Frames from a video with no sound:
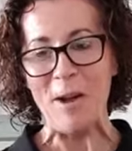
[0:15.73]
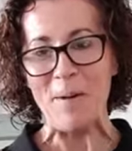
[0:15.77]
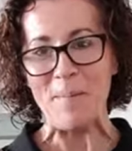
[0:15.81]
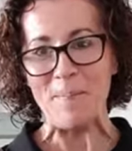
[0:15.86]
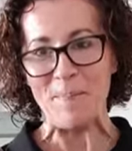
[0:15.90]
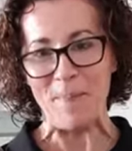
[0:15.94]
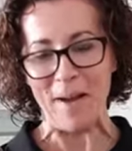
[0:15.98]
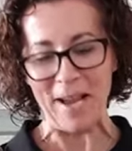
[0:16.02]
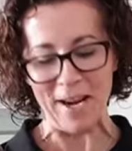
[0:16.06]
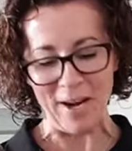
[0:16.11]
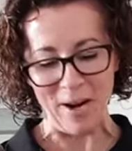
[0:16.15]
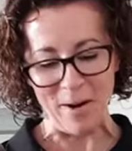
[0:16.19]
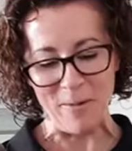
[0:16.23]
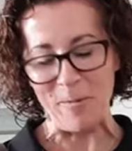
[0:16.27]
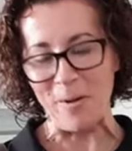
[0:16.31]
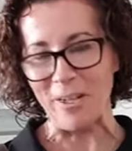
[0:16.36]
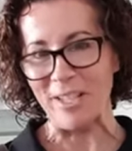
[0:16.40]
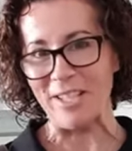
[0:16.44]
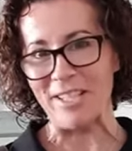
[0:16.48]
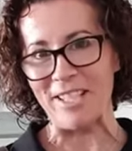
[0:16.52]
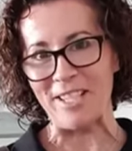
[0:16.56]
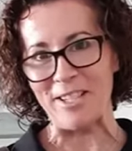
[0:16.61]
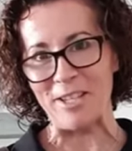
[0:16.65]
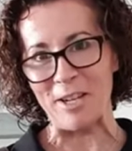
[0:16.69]
but I
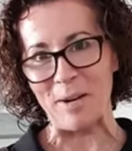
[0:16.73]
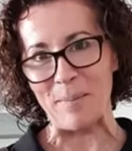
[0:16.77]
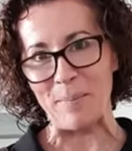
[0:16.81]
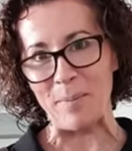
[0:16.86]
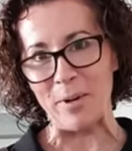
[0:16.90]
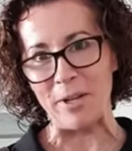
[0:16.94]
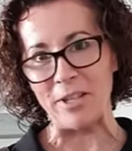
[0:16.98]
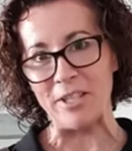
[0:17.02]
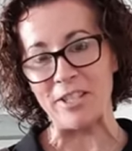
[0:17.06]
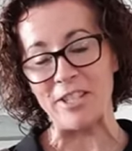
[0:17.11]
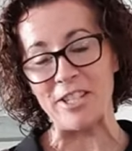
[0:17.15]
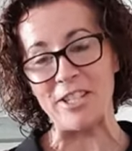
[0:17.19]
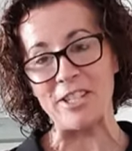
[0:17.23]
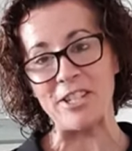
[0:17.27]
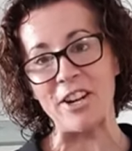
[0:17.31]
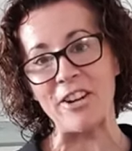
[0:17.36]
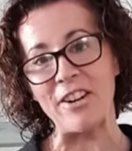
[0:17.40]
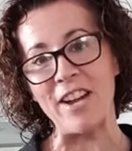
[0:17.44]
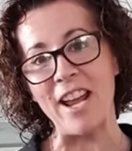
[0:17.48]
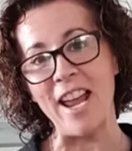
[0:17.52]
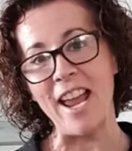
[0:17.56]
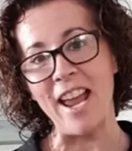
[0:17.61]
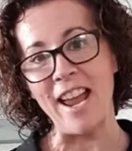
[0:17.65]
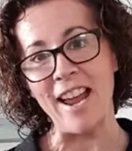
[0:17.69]
wanted to jump on and just show you
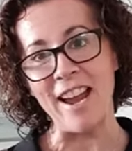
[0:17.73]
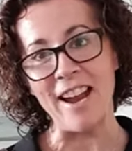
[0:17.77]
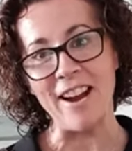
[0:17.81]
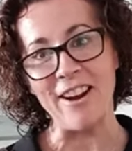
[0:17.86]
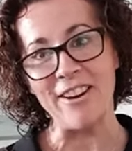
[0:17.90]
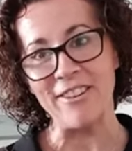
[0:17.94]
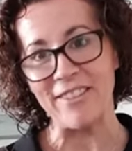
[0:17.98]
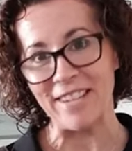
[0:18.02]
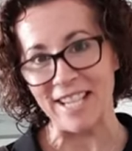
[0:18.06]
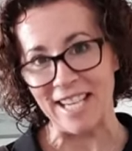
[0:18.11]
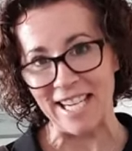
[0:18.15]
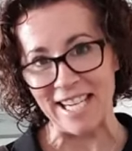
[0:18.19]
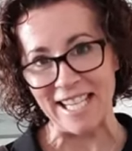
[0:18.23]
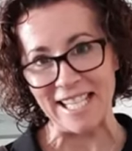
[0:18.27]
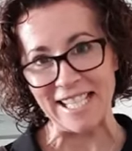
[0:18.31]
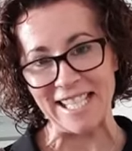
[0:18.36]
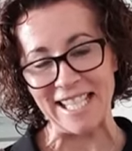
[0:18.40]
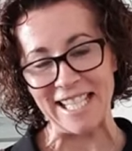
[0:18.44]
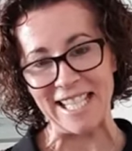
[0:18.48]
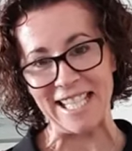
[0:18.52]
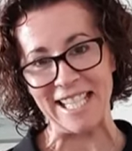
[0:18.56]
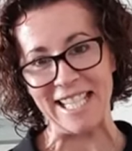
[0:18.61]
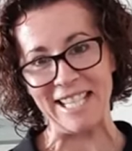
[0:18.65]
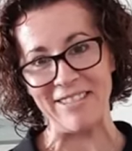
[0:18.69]
how
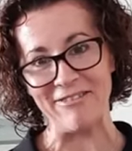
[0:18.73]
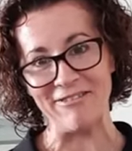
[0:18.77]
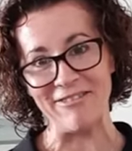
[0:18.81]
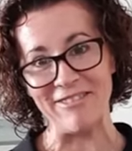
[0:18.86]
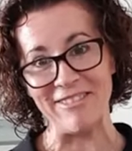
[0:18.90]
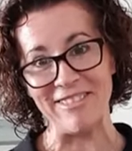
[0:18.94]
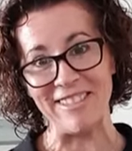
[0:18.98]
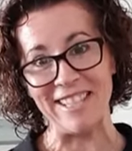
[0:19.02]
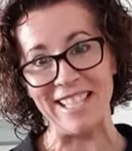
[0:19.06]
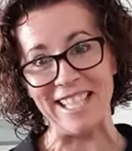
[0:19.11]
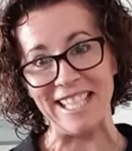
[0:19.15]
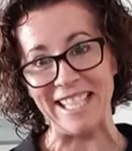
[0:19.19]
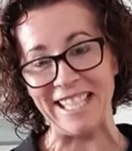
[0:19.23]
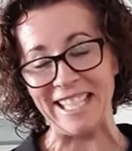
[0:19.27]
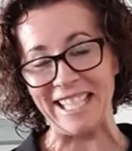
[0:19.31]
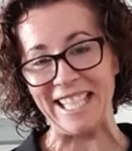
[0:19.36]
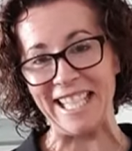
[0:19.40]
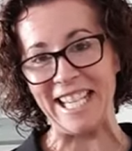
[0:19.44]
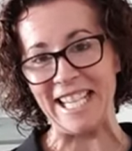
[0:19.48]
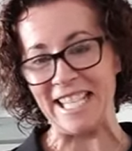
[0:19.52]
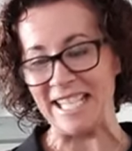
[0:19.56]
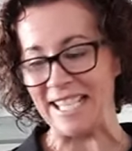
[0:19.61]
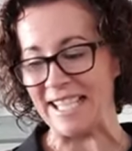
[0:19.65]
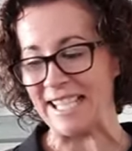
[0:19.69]
easy it
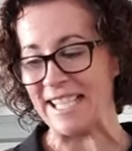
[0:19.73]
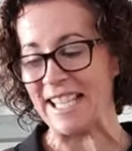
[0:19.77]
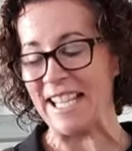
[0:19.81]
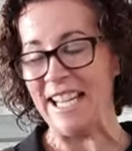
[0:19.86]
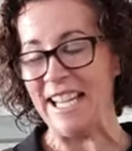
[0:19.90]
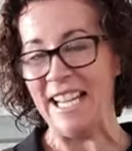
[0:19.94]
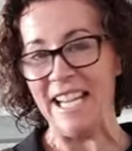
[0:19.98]
really is